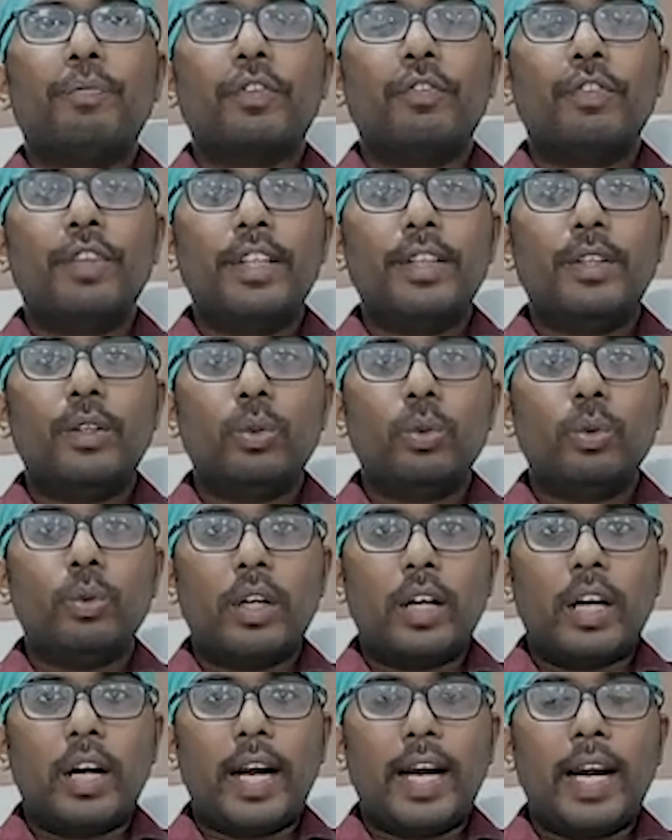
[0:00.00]
we need
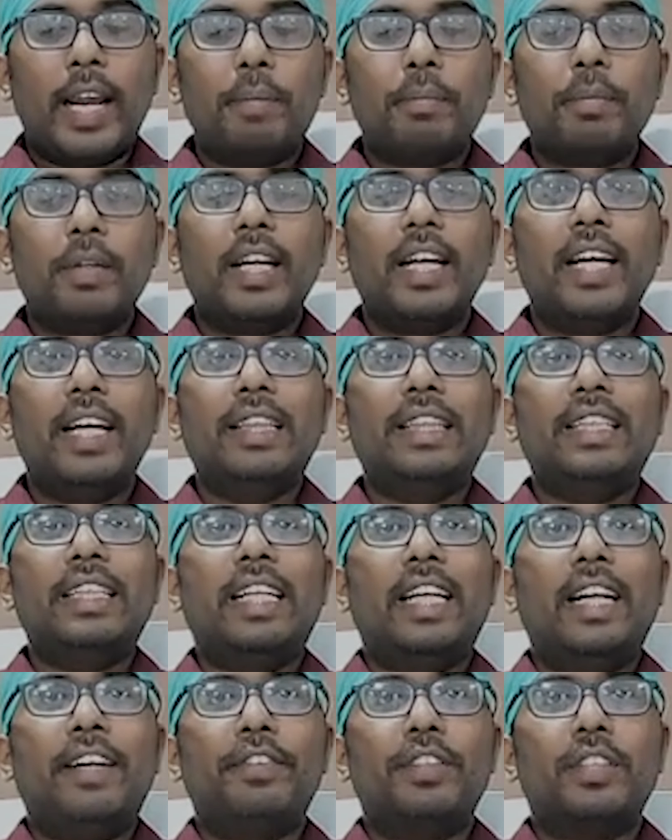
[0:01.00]
to adapt a
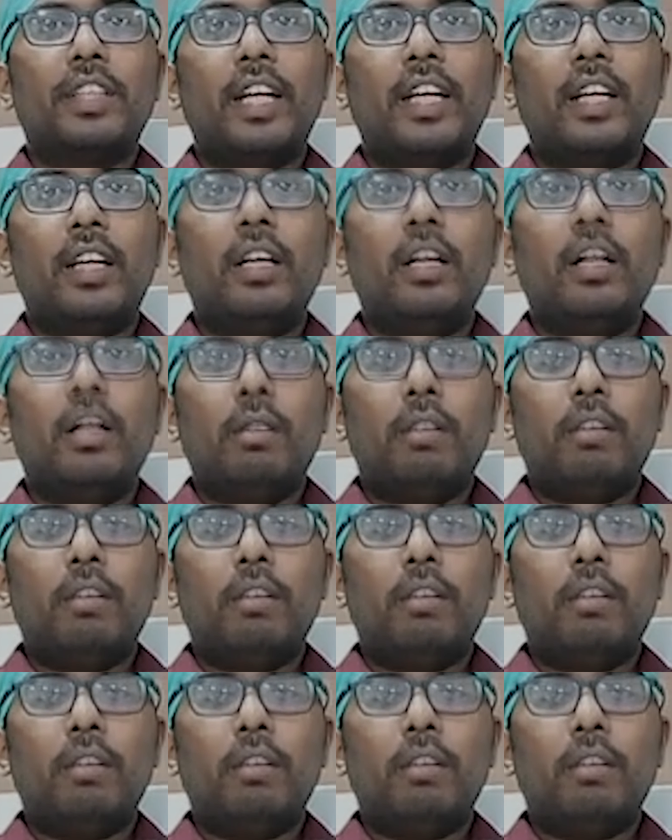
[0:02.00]
healthy lifestyle,